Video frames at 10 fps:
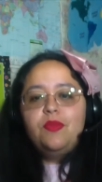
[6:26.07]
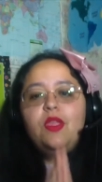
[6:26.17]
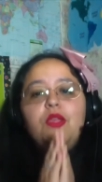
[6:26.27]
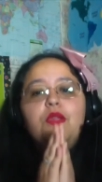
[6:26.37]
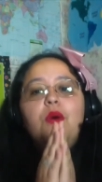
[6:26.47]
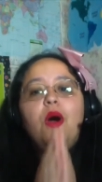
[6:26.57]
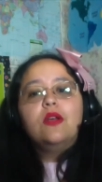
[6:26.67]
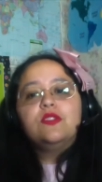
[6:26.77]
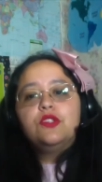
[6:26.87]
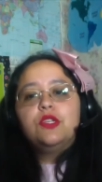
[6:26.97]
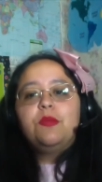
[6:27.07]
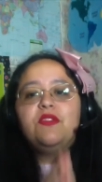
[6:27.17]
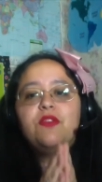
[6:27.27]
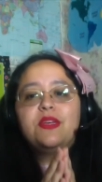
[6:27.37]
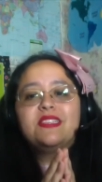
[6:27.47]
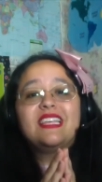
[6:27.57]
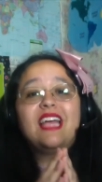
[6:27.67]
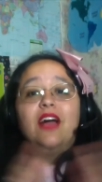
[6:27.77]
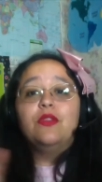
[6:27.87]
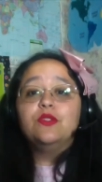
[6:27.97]
You also should be focusing
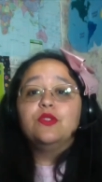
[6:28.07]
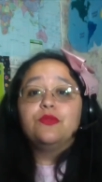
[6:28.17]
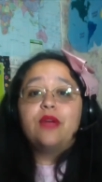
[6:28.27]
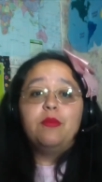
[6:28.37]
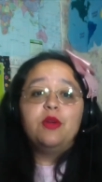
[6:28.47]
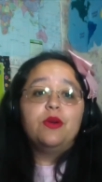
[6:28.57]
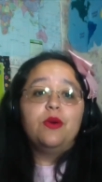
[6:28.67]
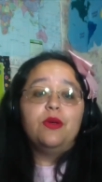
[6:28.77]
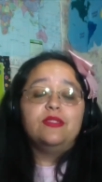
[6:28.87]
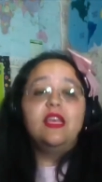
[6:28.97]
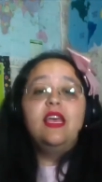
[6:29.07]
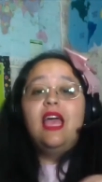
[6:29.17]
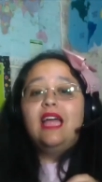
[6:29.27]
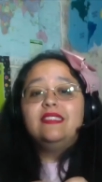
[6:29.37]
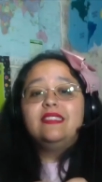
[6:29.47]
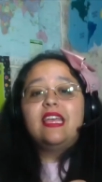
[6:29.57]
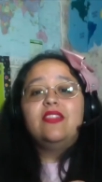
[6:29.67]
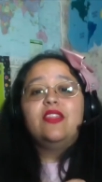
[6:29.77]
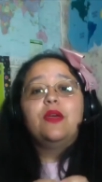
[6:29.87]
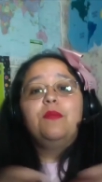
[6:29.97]
on those grammar goals and saying
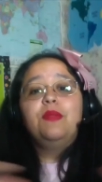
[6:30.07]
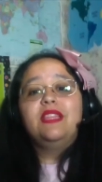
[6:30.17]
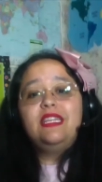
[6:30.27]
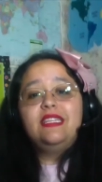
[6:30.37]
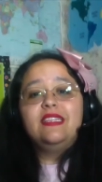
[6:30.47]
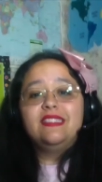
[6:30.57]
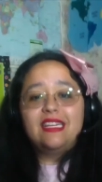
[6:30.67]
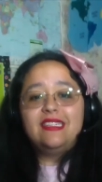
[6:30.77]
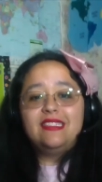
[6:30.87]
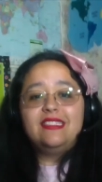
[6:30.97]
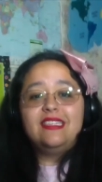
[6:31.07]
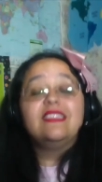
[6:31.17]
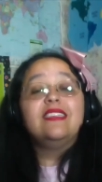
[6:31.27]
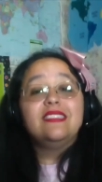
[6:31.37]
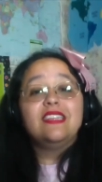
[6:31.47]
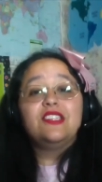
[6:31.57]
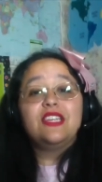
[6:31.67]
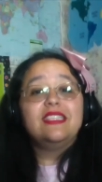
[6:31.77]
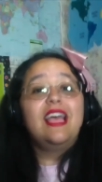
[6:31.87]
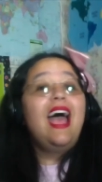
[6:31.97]
the complete sentences, such
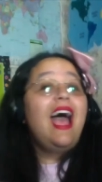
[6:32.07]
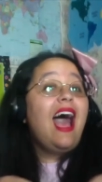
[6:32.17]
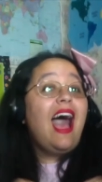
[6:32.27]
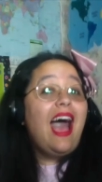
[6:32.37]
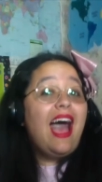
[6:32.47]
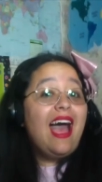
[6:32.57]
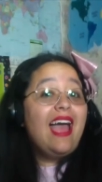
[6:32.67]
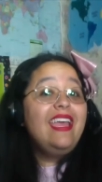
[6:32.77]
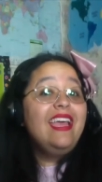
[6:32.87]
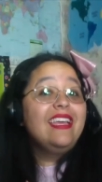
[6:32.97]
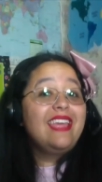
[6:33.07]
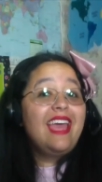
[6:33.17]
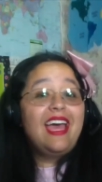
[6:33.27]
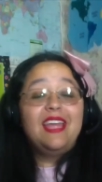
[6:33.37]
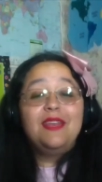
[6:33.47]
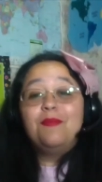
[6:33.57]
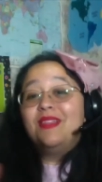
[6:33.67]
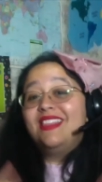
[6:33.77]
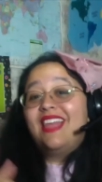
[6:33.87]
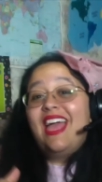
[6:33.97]
as, I can
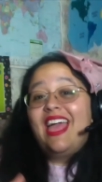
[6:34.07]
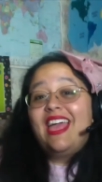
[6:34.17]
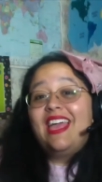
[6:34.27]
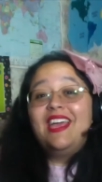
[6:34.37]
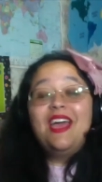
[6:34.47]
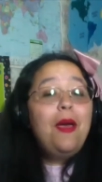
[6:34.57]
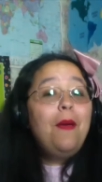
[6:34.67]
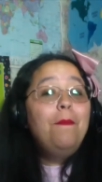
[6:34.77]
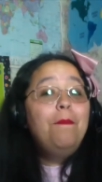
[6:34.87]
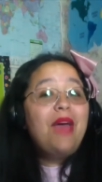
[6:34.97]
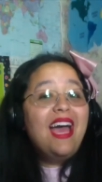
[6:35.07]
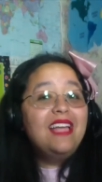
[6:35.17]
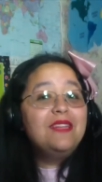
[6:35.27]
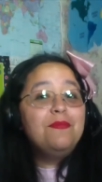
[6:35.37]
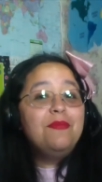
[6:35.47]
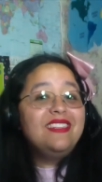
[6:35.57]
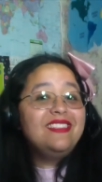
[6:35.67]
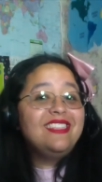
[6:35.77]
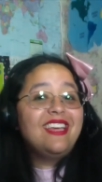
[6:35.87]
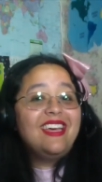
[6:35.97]
play
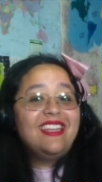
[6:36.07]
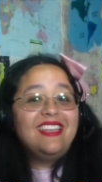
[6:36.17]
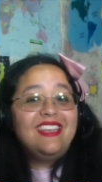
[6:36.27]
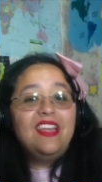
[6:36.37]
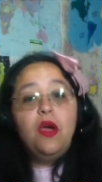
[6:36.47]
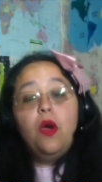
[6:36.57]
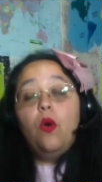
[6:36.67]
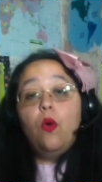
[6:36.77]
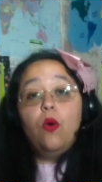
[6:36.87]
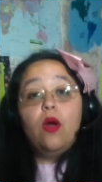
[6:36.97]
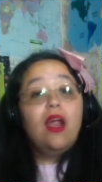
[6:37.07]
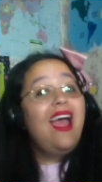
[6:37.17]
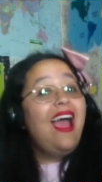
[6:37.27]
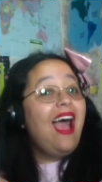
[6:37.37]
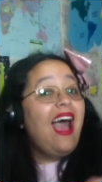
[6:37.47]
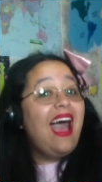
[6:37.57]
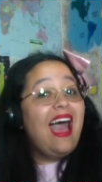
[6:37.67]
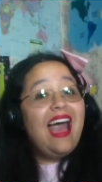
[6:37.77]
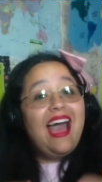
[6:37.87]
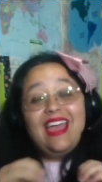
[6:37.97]
badminton, or
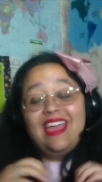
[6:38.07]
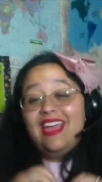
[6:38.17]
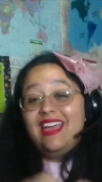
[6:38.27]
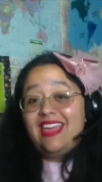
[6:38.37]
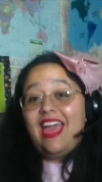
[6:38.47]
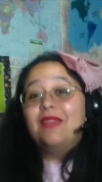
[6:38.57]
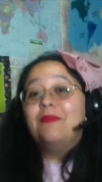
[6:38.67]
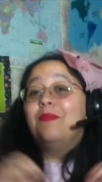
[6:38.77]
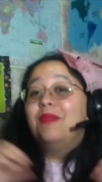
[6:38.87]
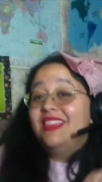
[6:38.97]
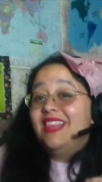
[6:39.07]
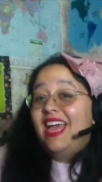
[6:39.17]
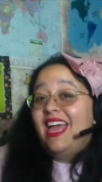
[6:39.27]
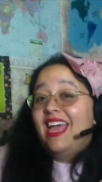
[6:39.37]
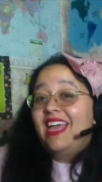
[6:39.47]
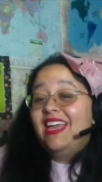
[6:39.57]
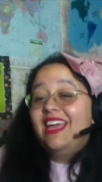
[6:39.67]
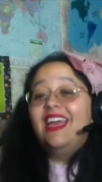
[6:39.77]
I can play